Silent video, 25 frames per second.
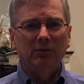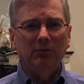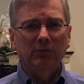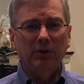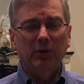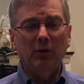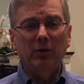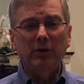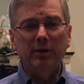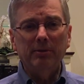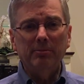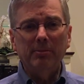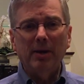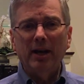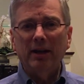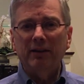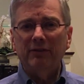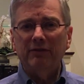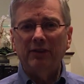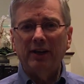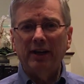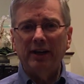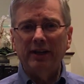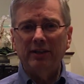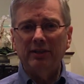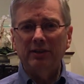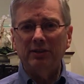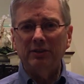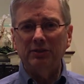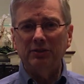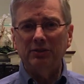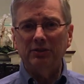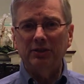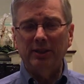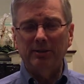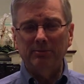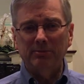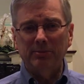we're going to modify our
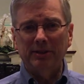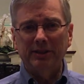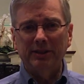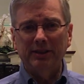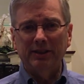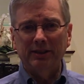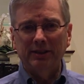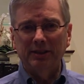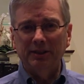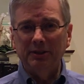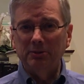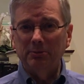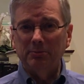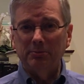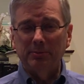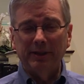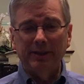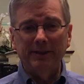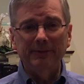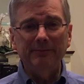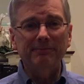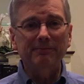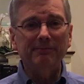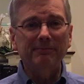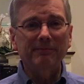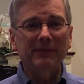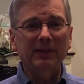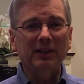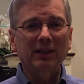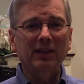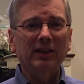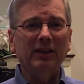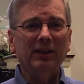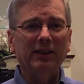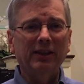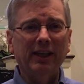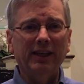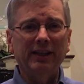assembly a little bit.
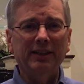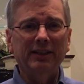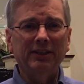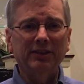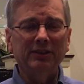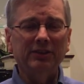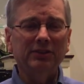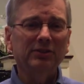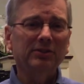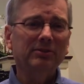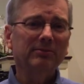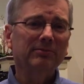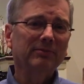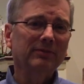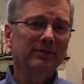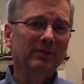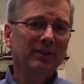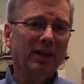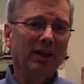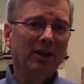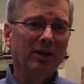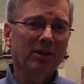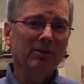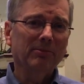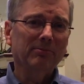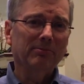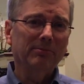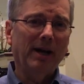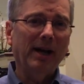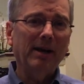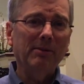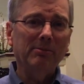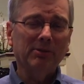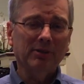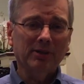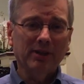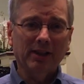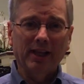That is, our
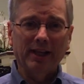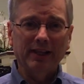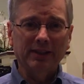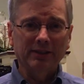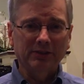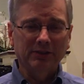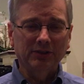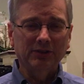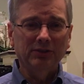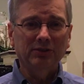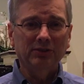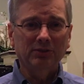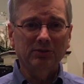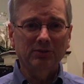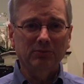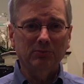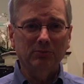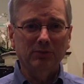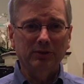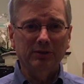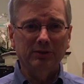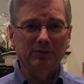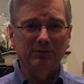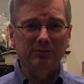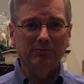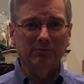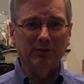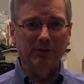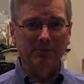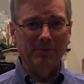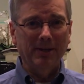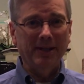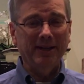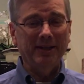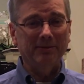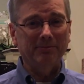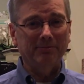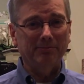Bible classes will
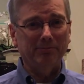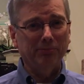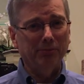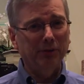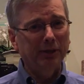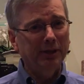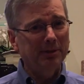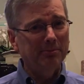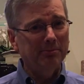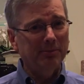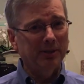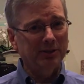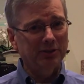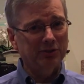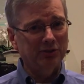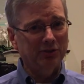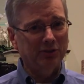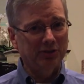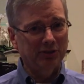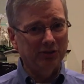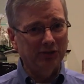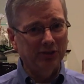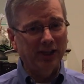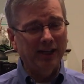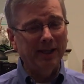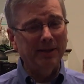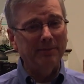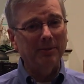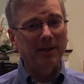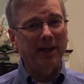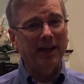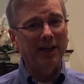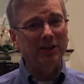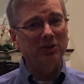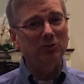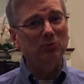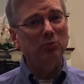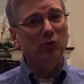remain pretty much the same
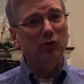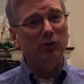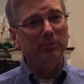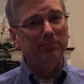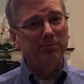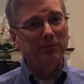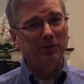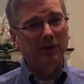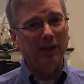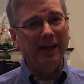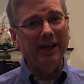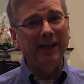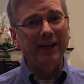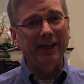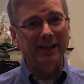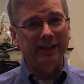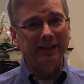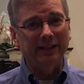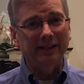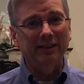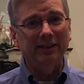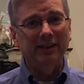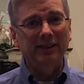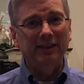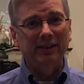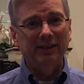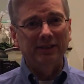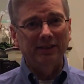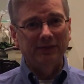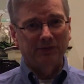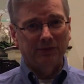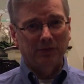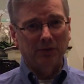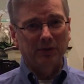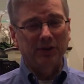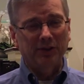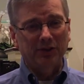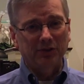as were planned
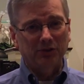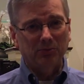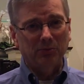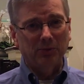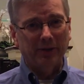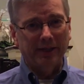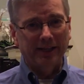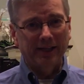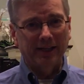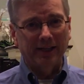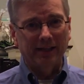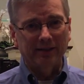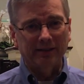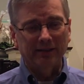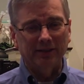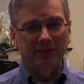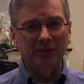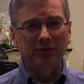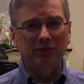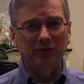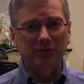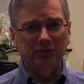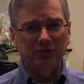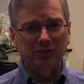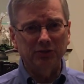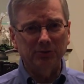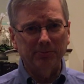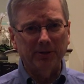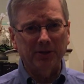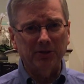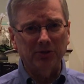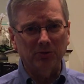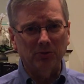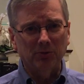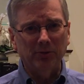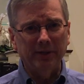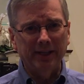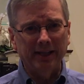for this weekend. This is a
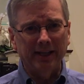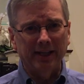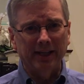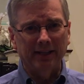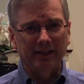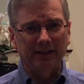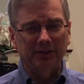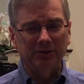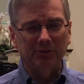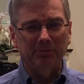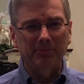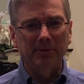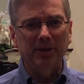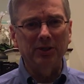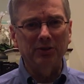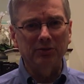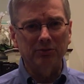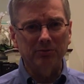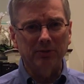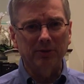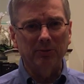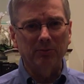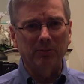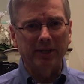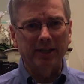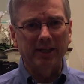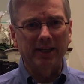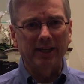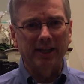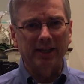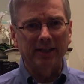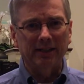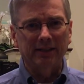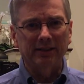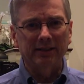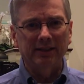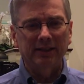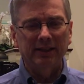special weekend, it's a ministry
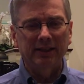weekend.